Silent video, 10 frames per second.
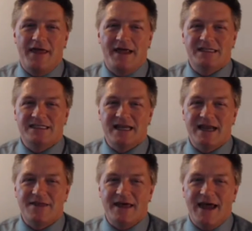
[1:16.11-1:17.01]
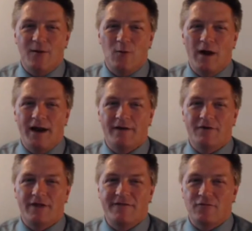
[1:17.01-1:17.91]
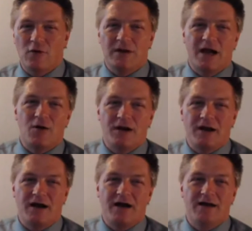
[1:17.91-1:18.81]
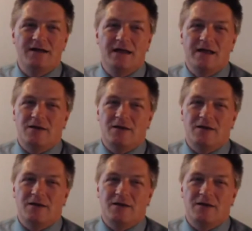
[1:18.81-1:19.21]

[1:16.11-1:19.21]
They say that whenever they've rolled out a